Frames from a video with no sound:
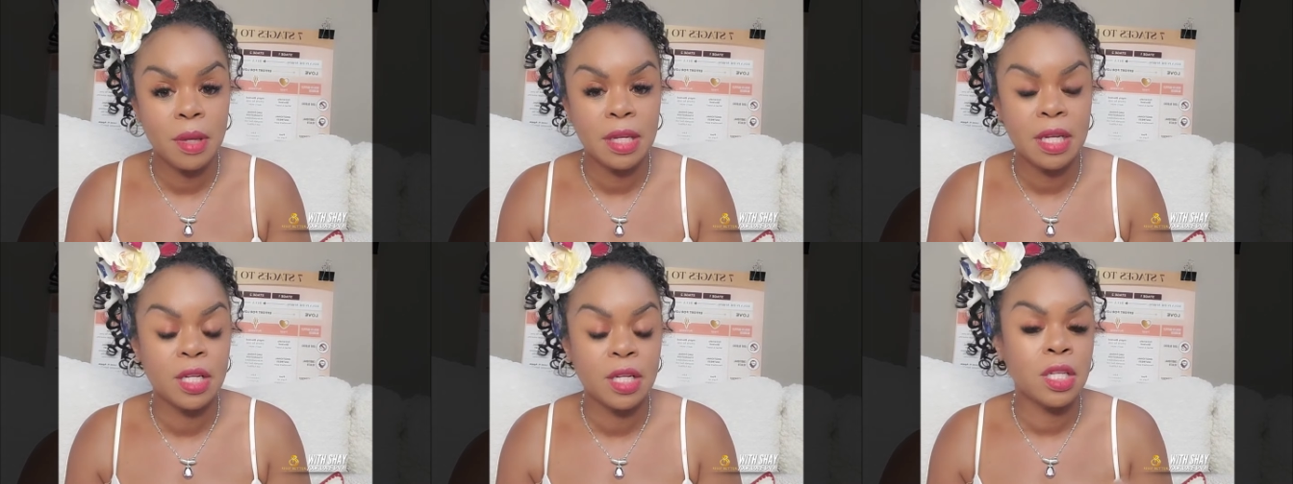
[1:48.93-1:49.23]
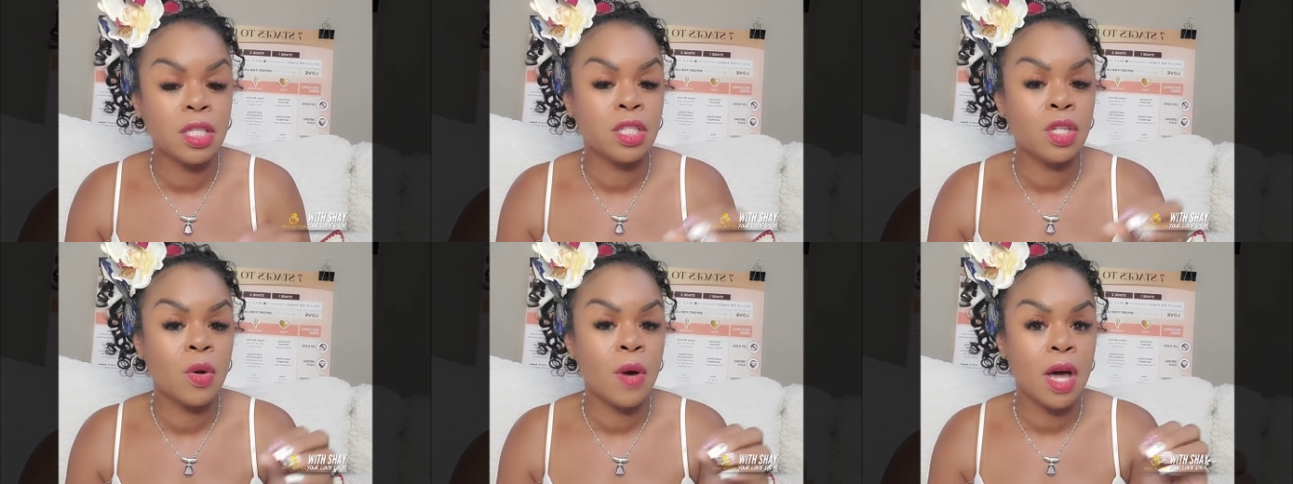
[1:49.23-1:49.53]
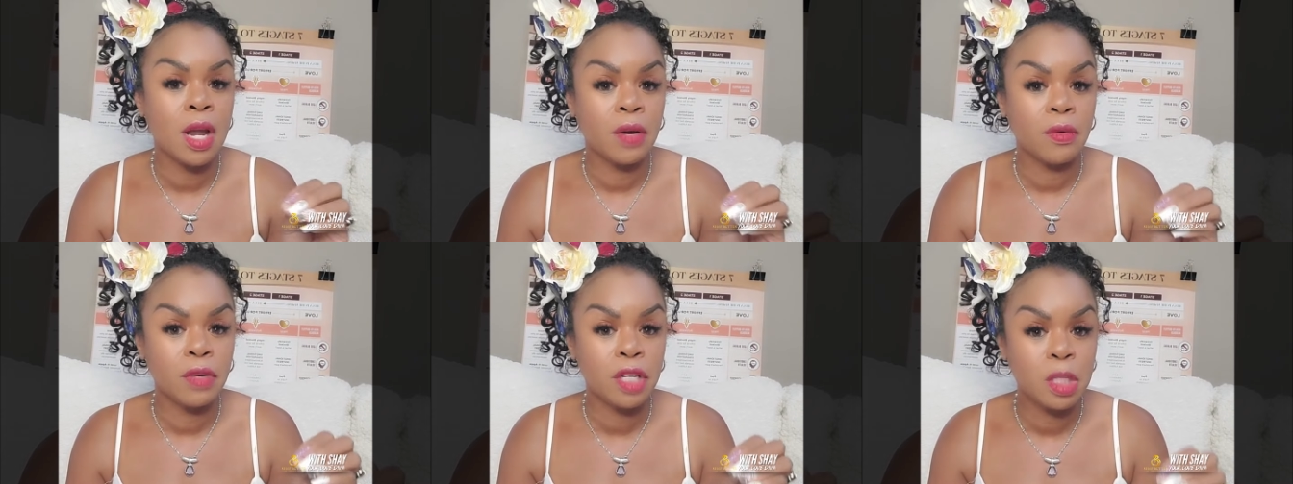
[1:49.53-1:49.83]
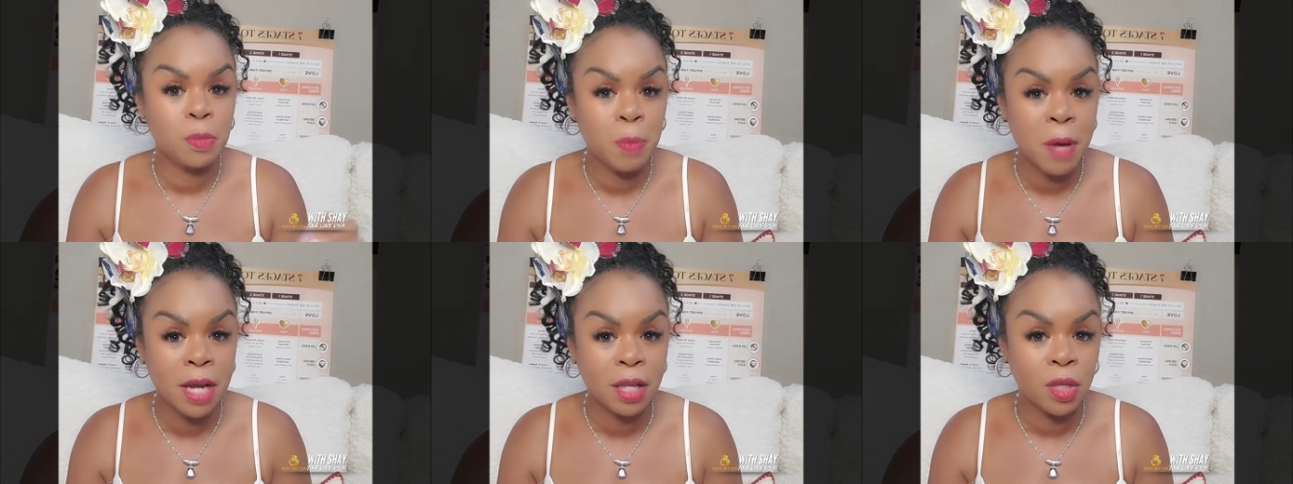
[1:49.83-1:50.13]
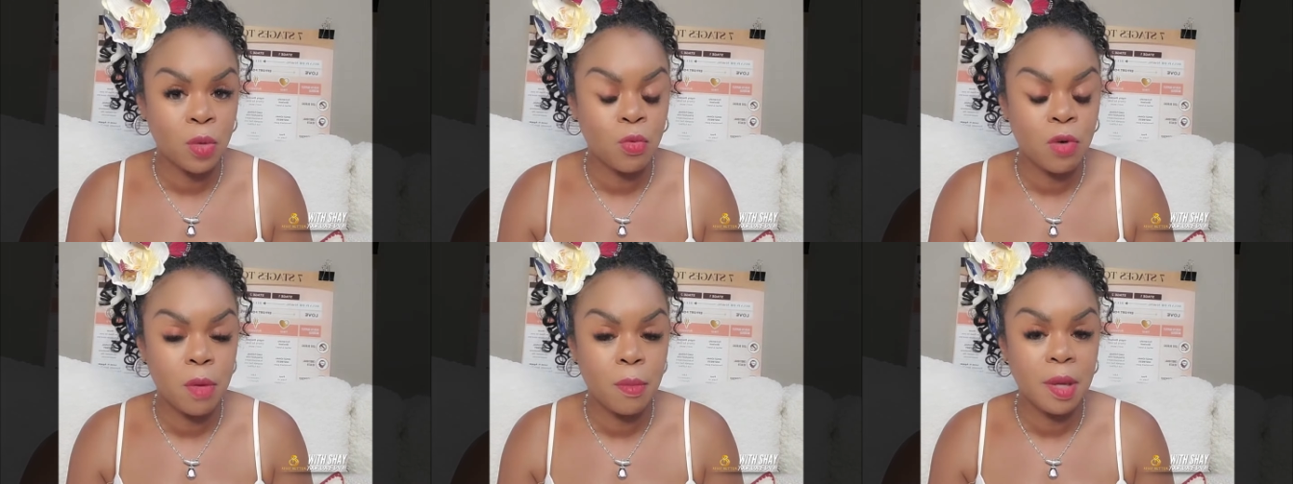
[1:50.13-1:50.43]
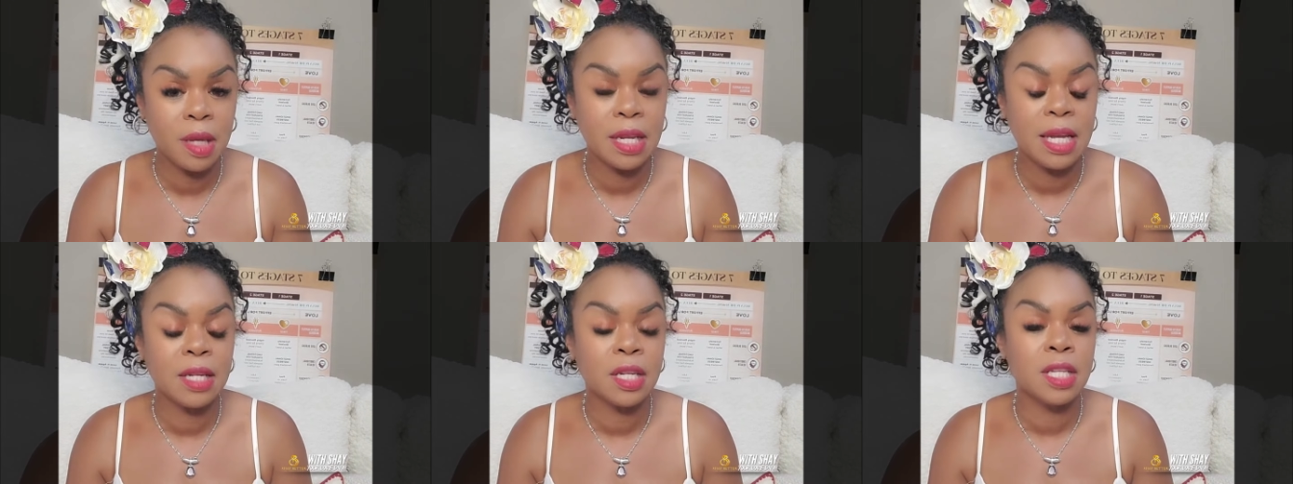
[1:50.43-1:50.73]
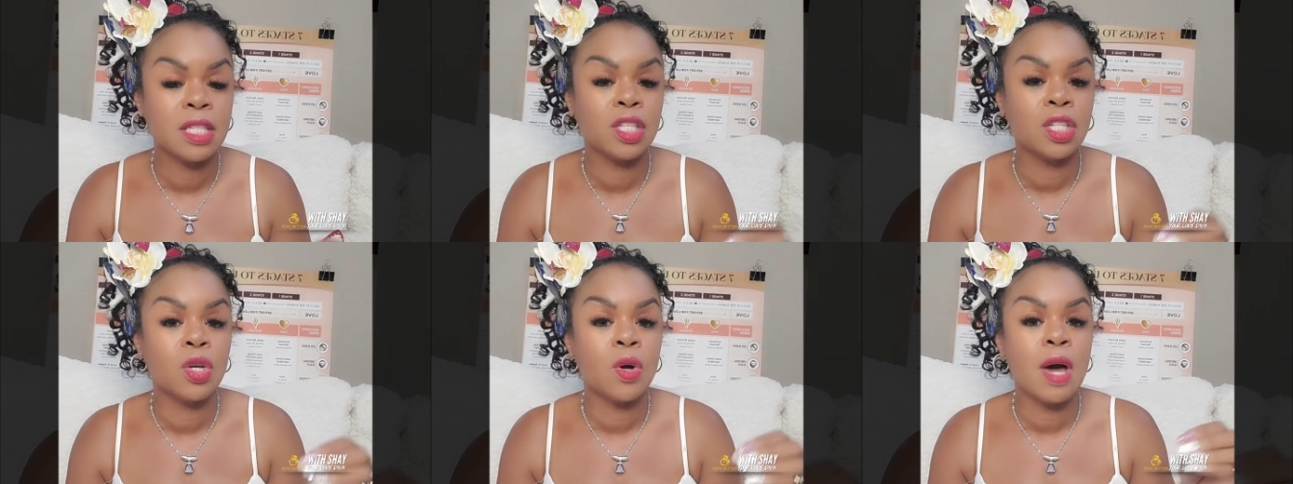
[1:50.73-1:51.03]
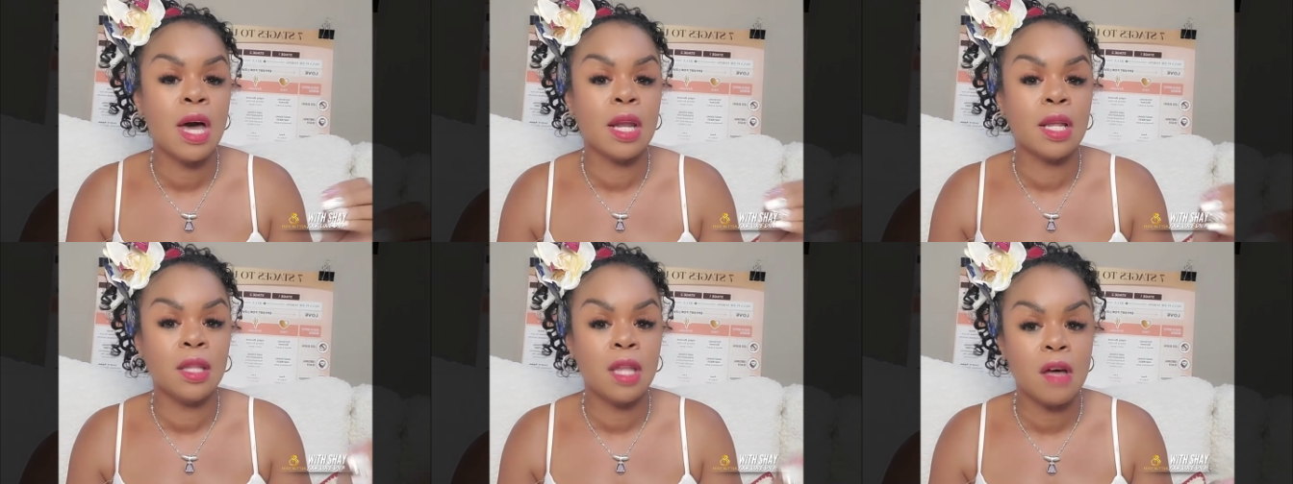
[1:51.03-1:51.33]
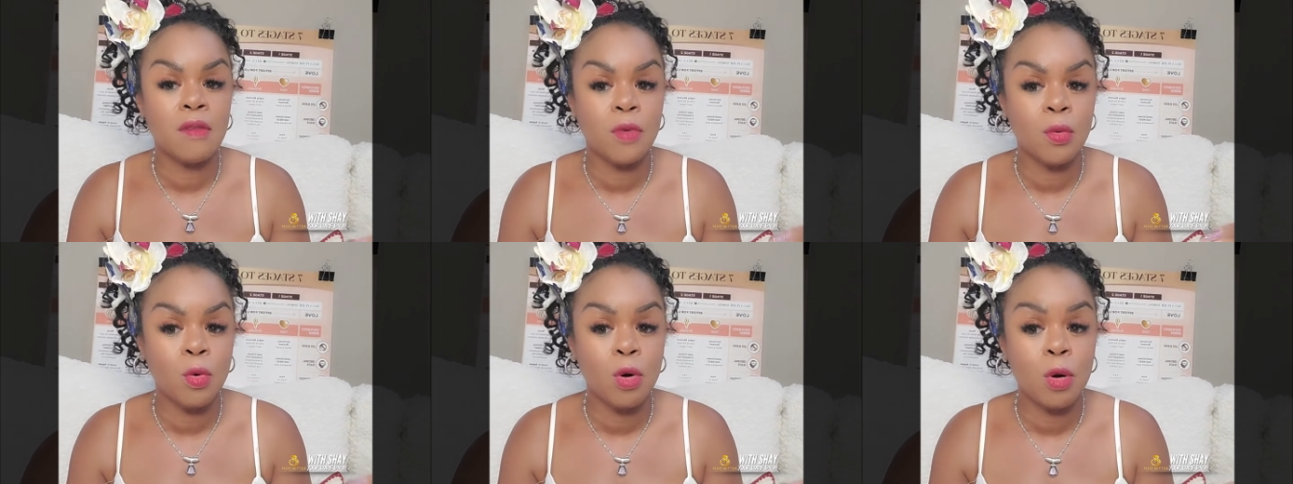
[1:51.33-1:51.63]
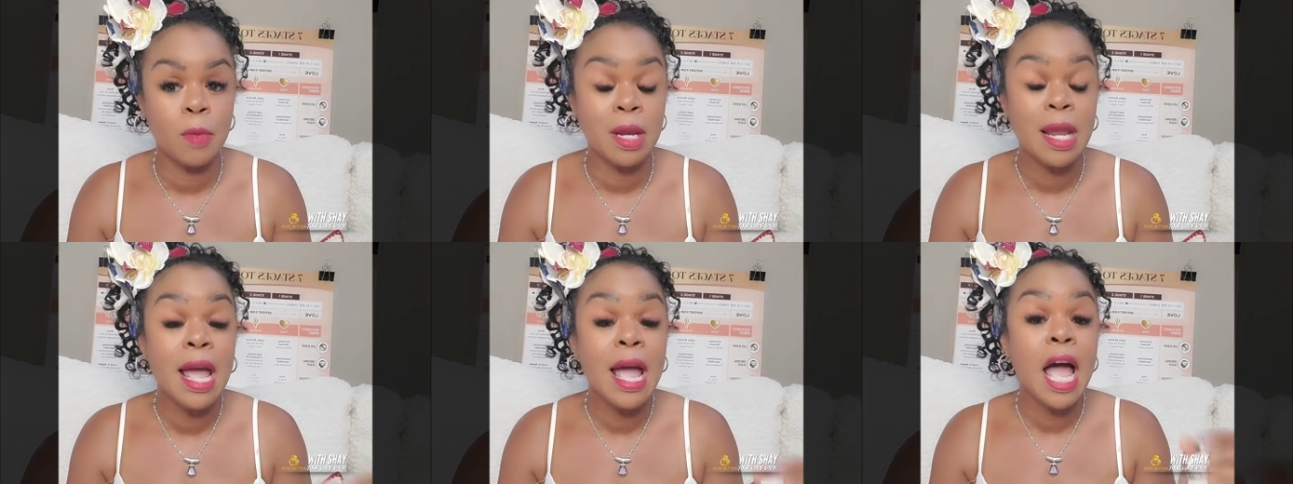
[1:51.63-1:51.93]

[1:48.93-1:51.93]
that doesn't know how to respect a woman, that doesn't know how to love a woman.